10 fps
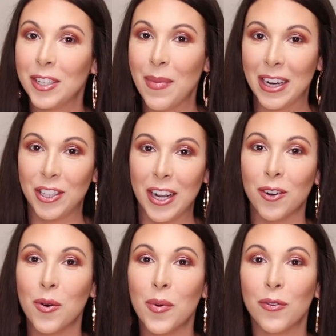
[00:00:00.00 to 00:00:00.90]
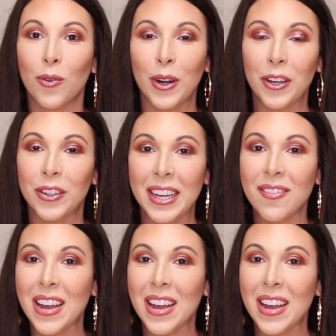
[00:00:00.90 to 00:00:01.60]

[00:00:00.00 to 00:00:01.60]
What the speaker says: to my channel before you leave